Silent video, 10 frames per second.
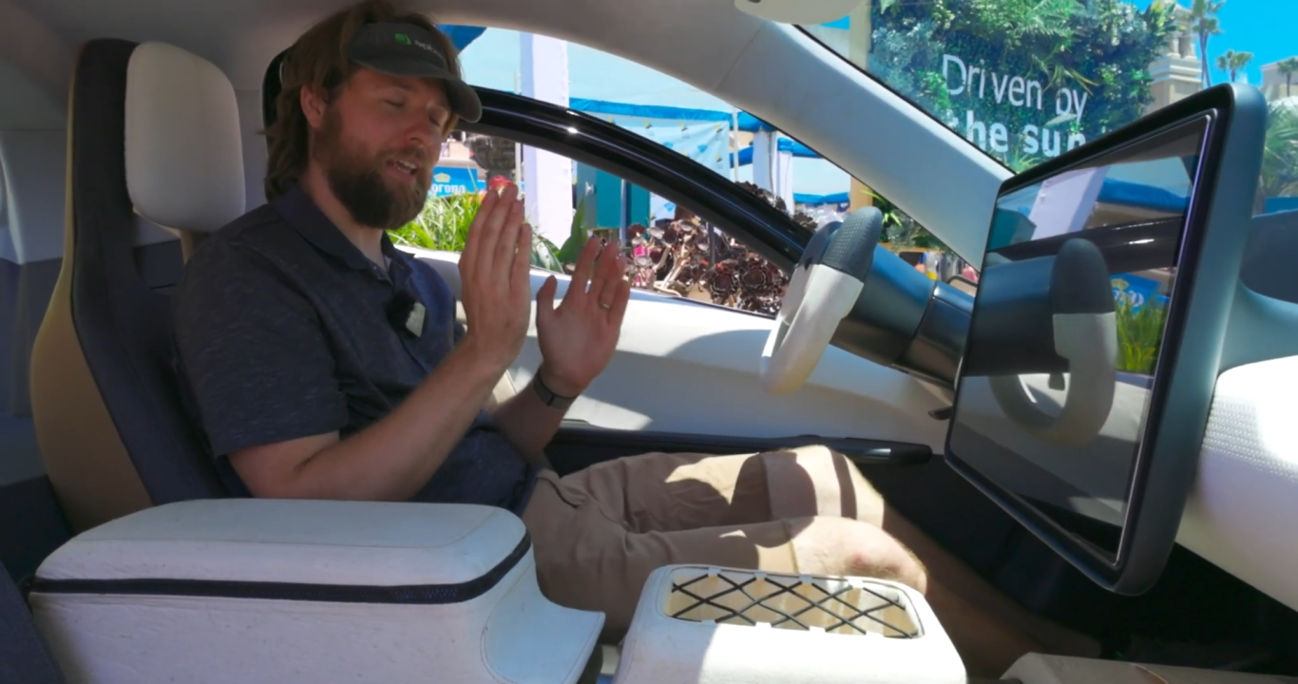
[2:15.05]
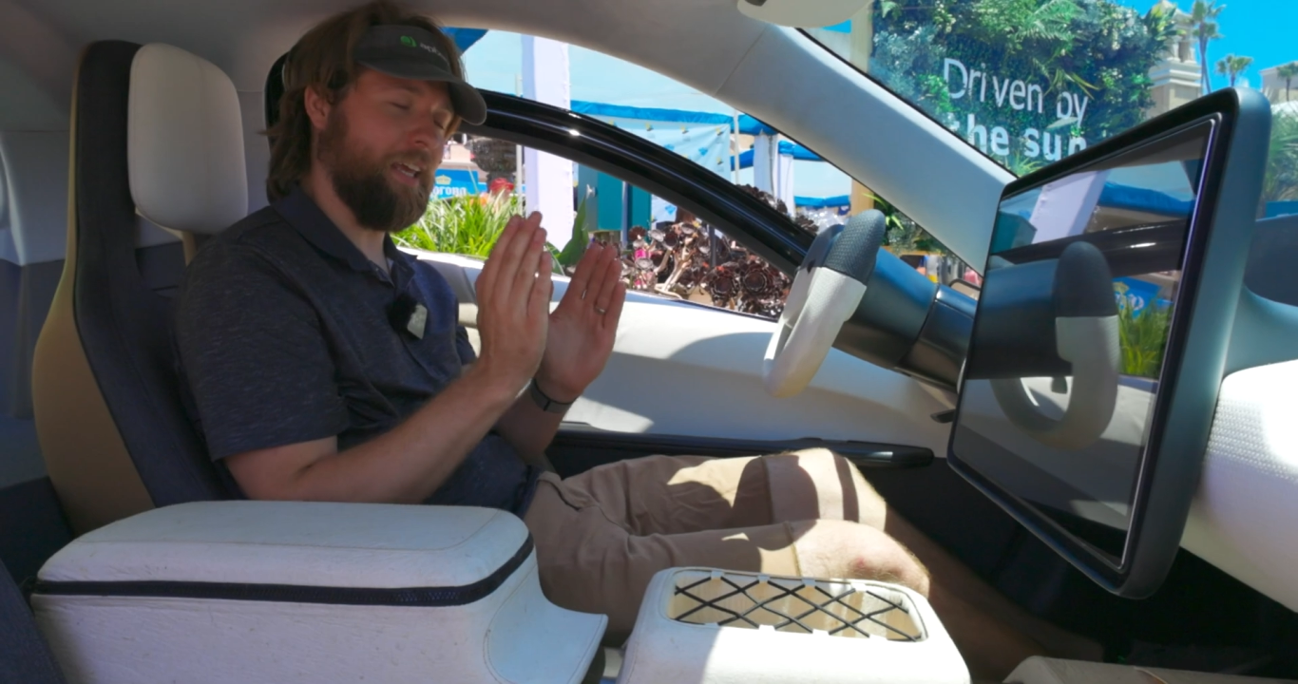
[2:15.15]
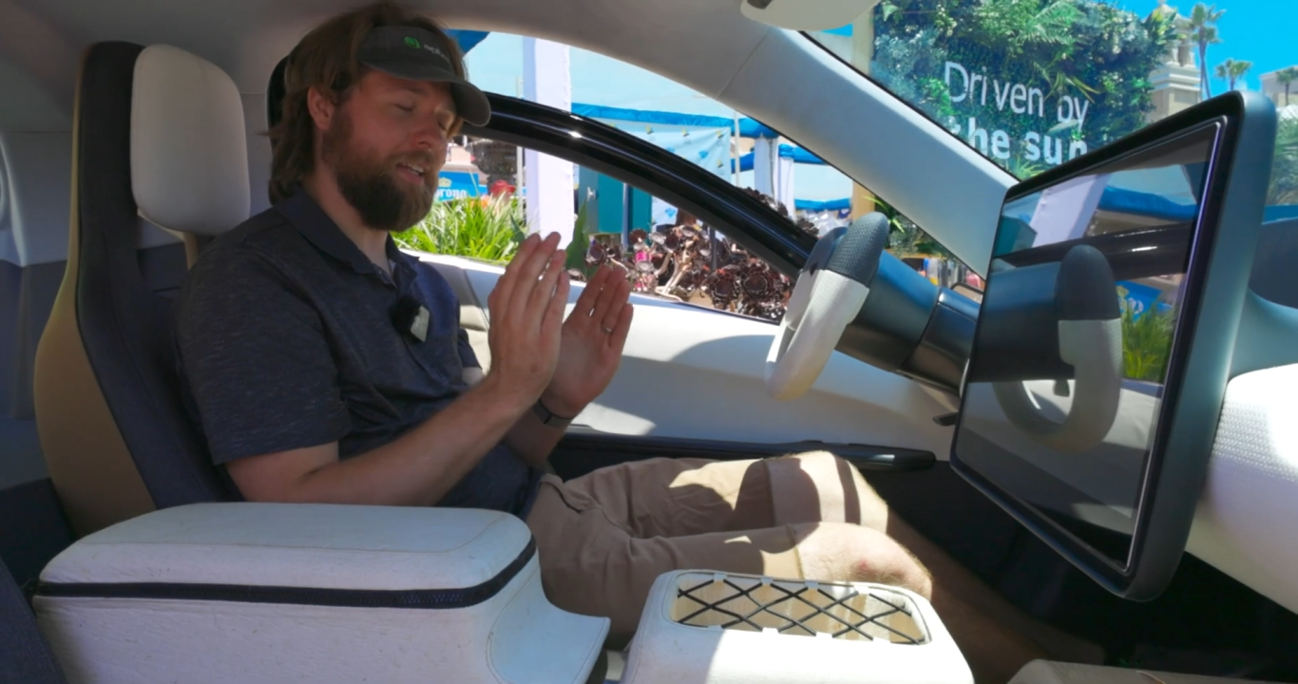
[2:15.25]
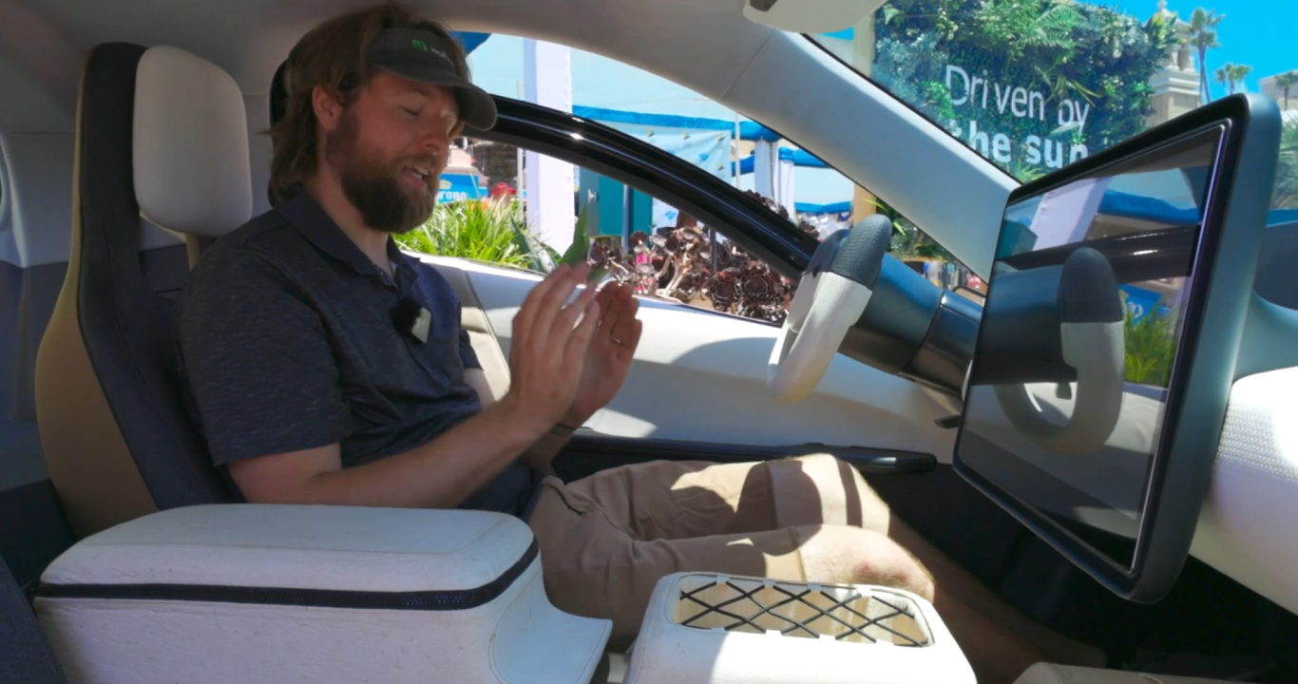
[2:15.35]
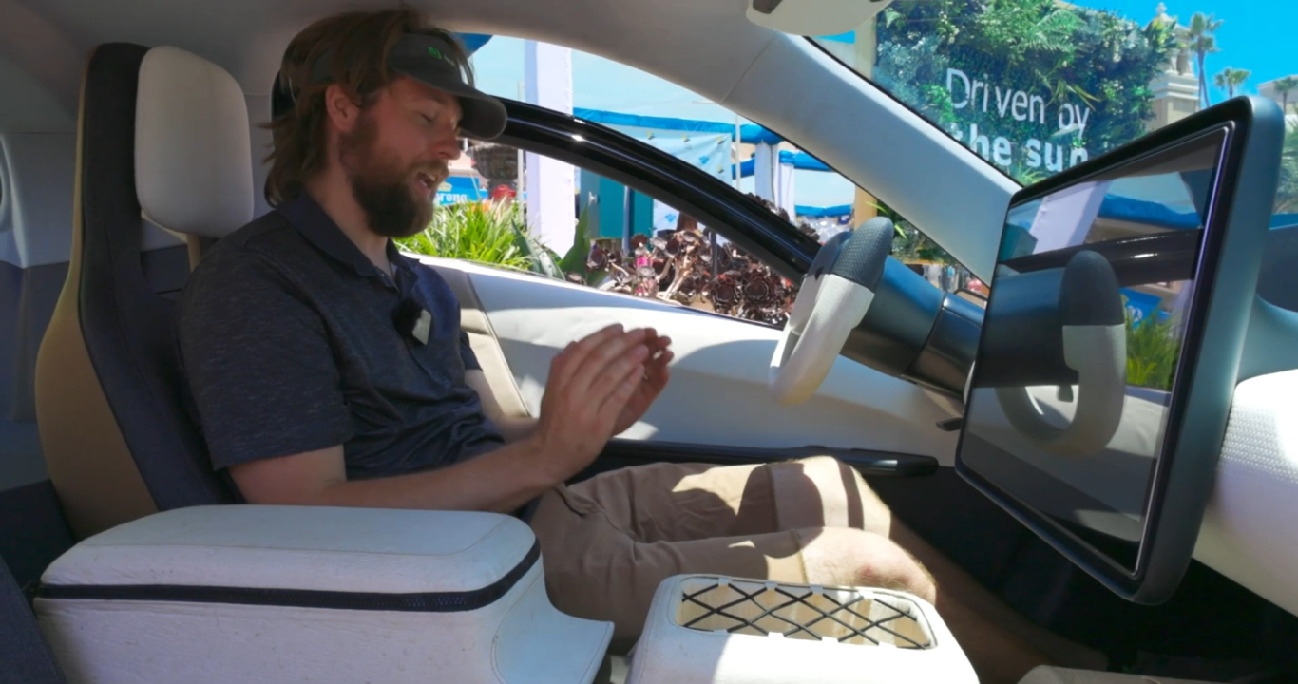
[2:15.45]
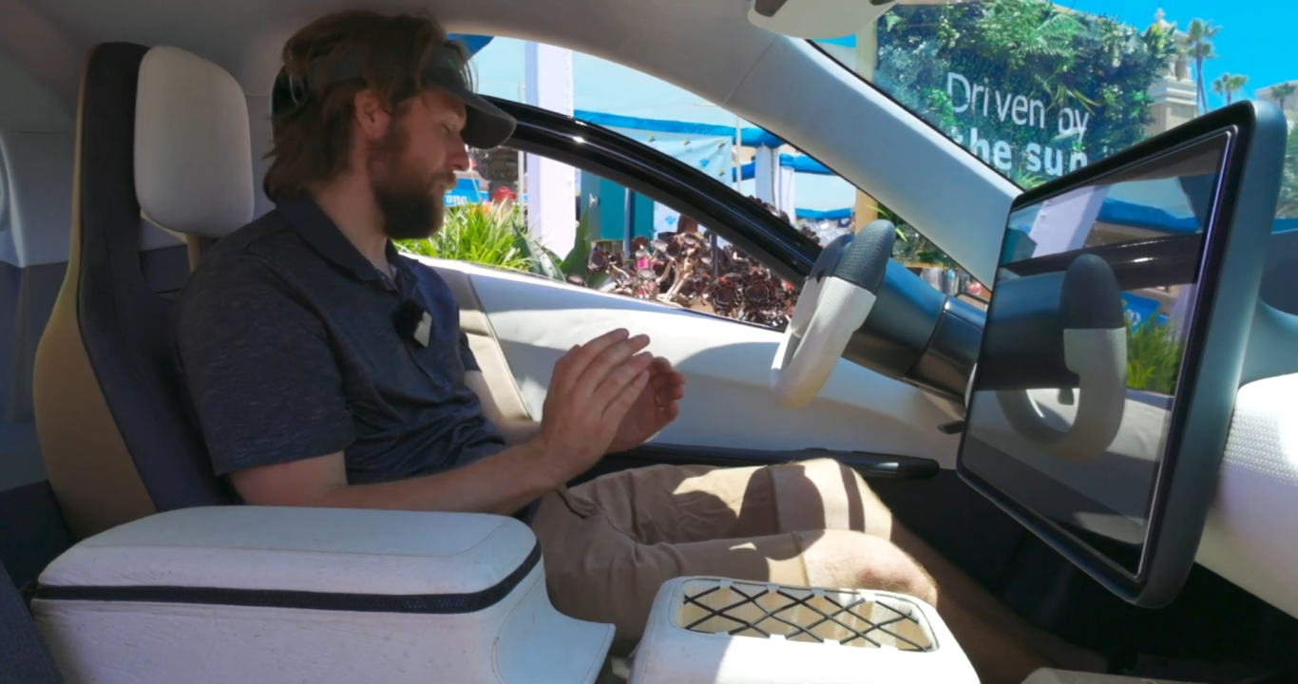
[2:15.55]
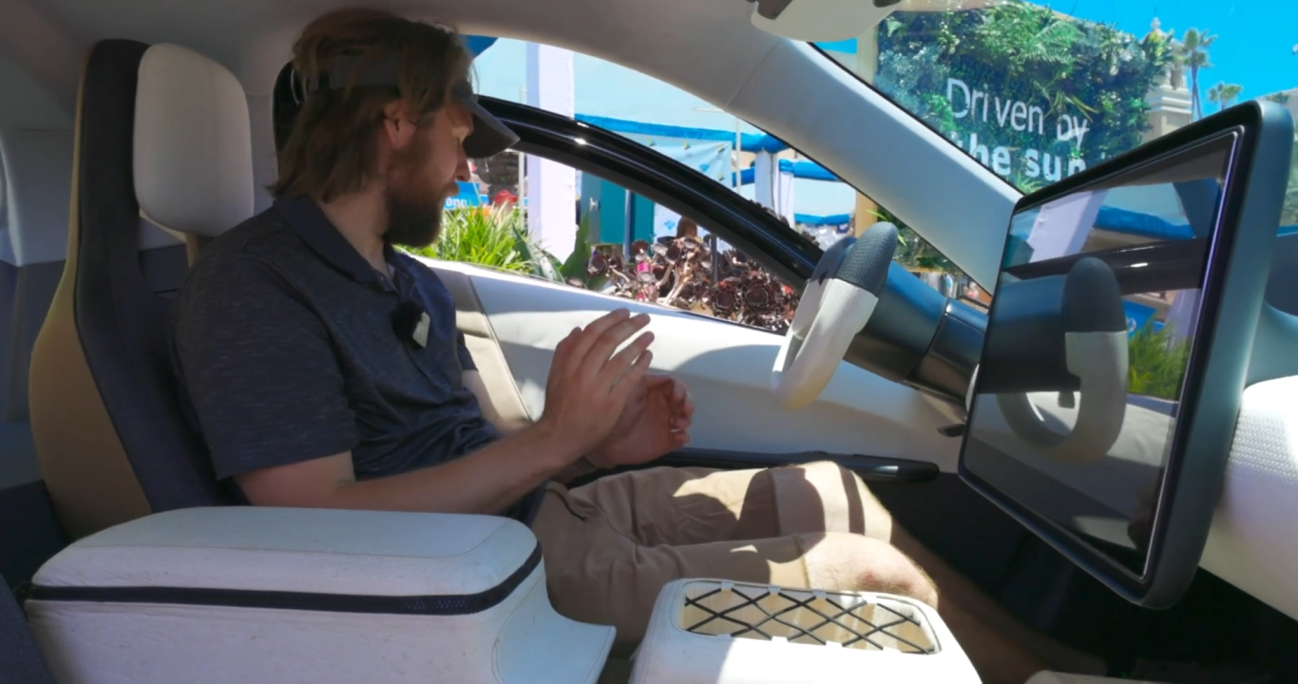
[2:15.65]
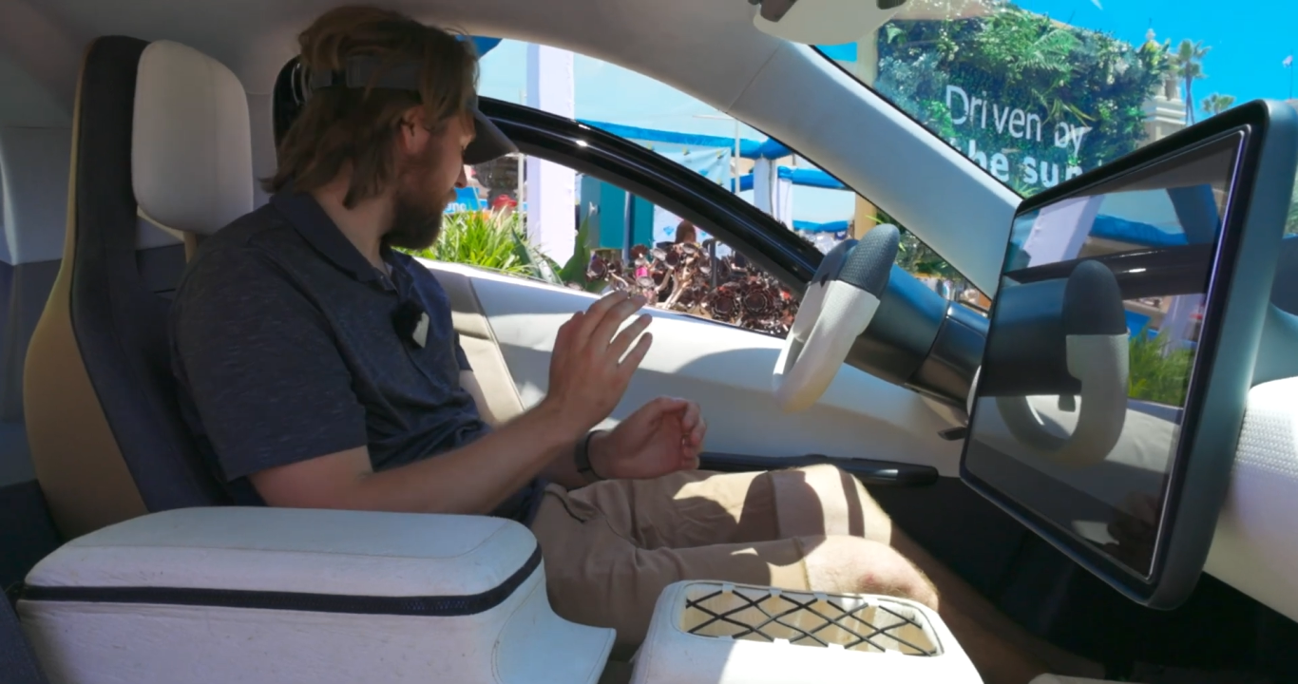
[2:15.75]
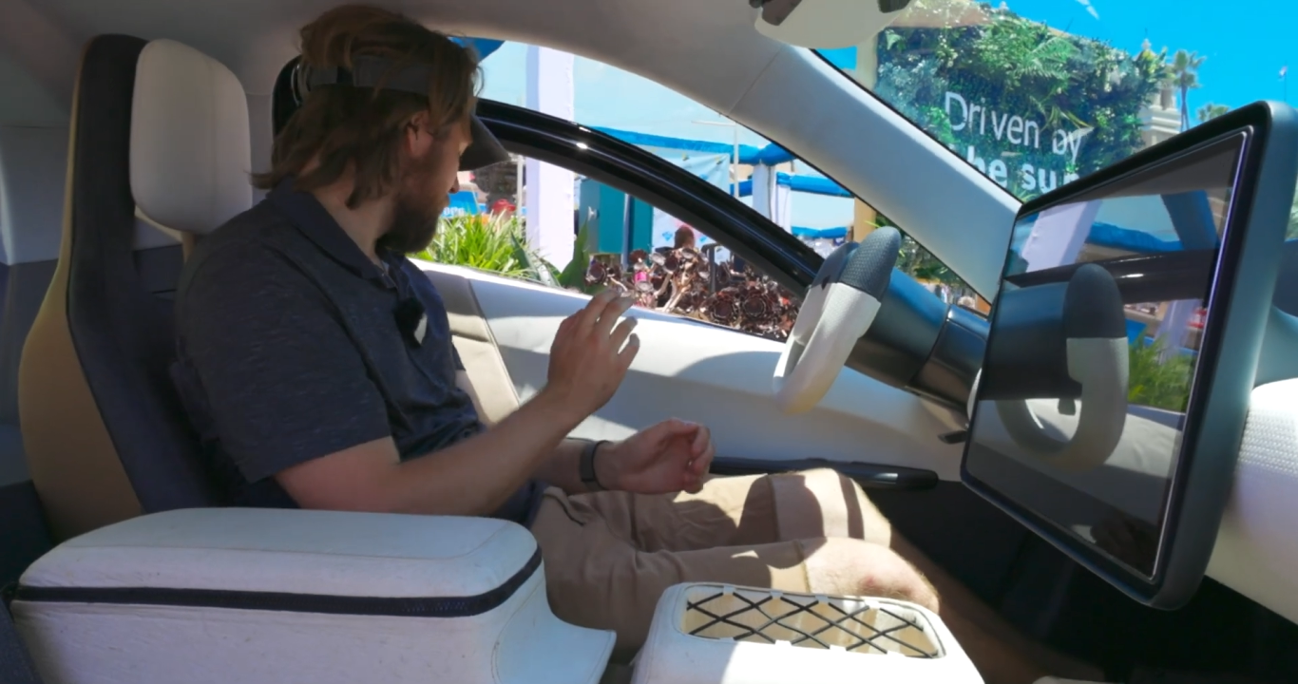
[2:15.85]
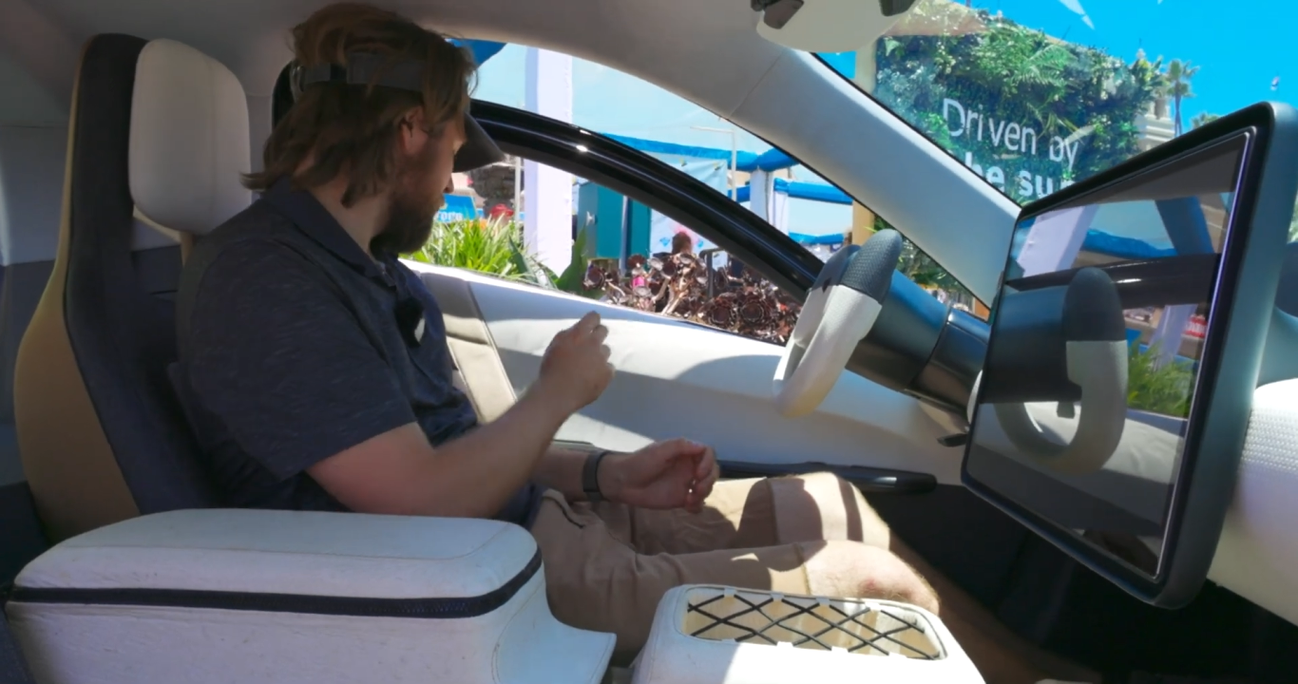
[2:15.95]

in Gamma.